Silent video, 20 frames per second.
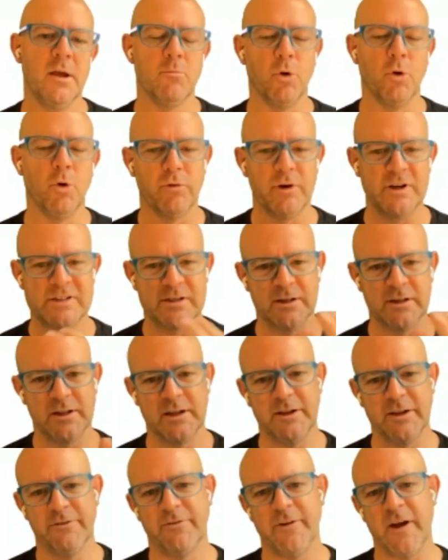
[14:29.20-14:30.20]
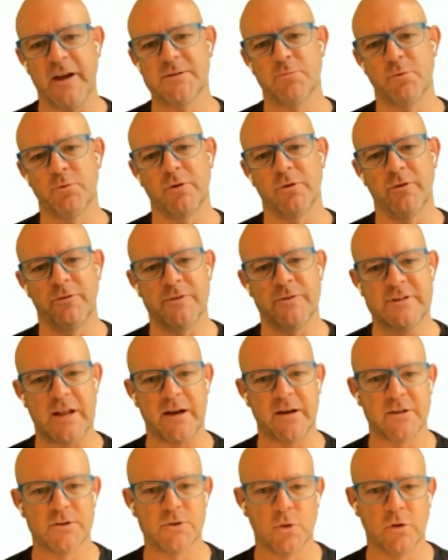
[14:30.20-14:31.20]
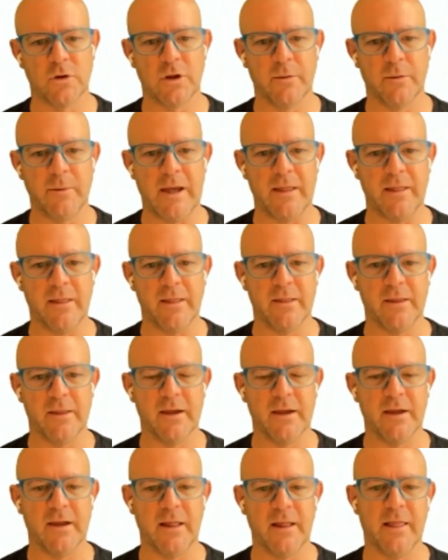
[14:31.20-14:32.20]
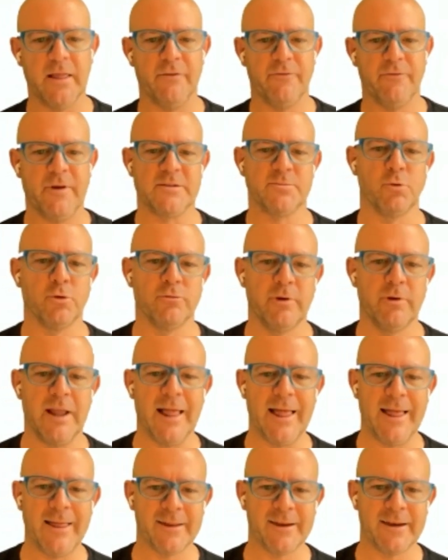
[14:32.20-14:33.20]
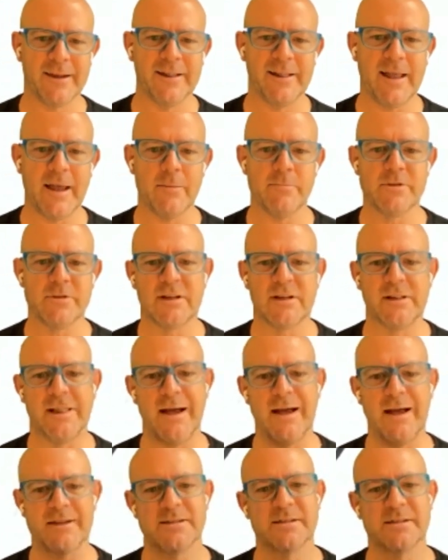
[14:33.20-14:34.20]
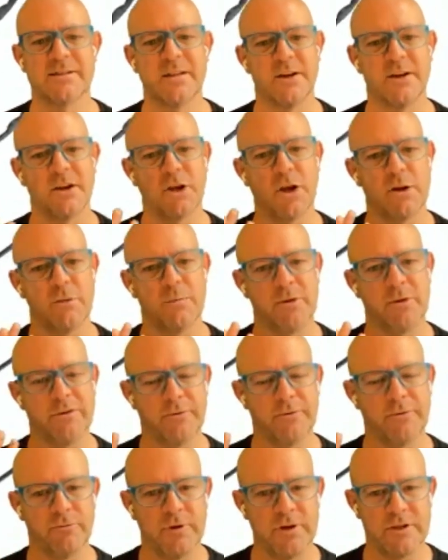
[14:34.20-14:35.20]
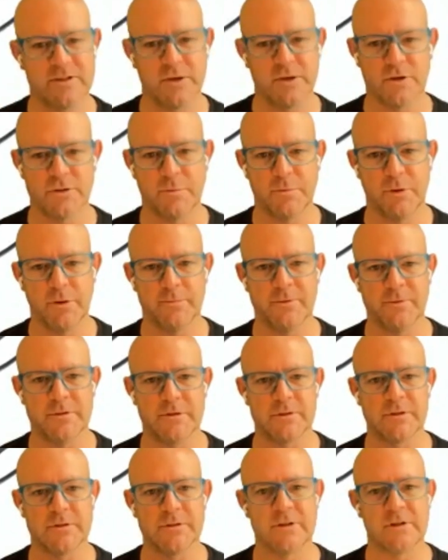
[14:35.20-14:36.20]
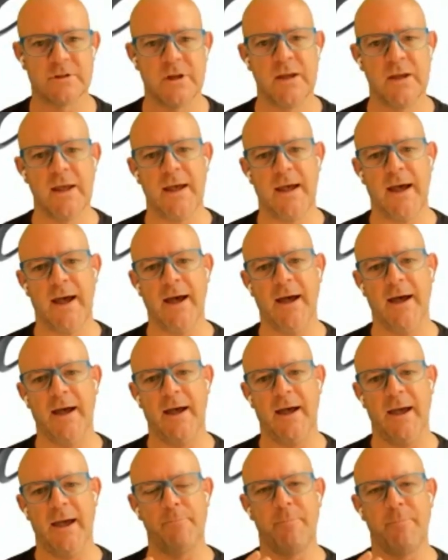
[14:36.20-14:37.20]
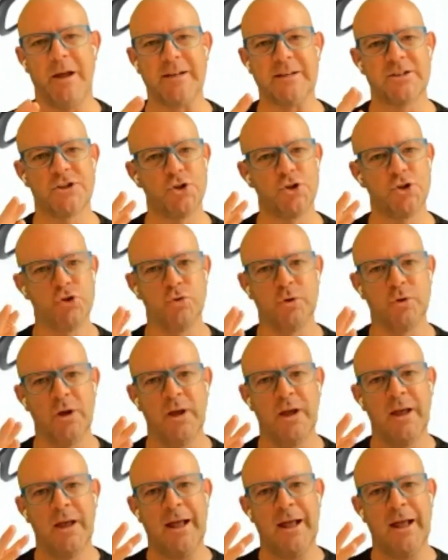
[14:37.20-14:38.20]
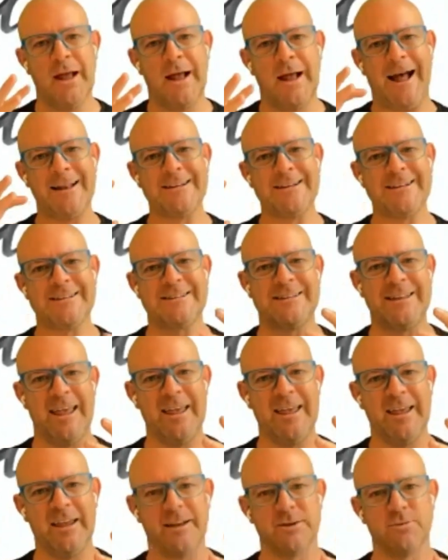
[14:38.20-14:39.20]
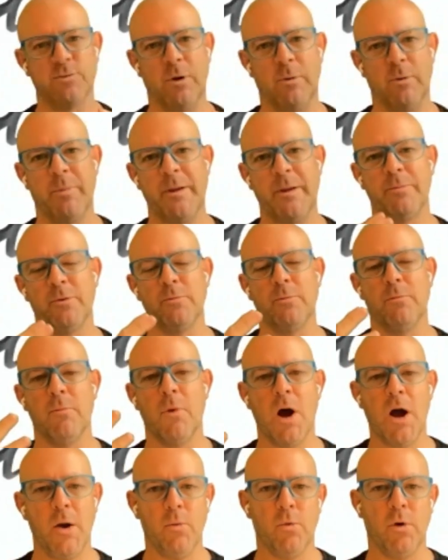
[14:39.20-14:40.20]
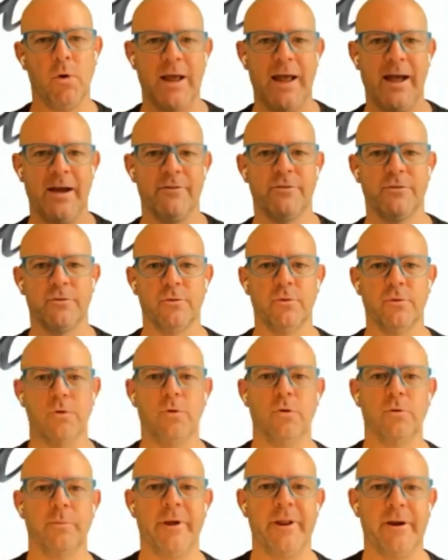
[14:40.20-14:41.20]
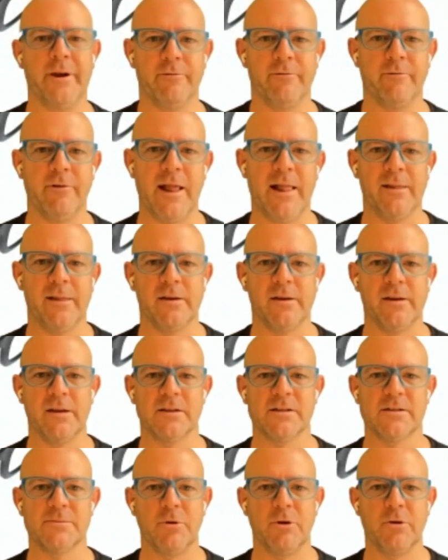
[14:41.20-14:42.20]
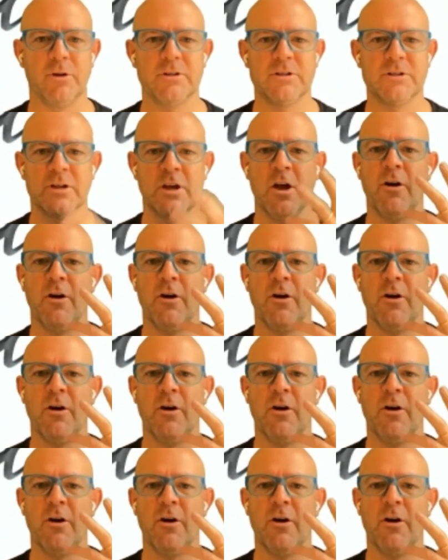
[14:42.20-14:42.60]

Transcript: More recently, Facebook have started talking about their Facebook Reality Labs glasses that are going to be for research purposes, but to understand what people might want to have through an augmented reality experience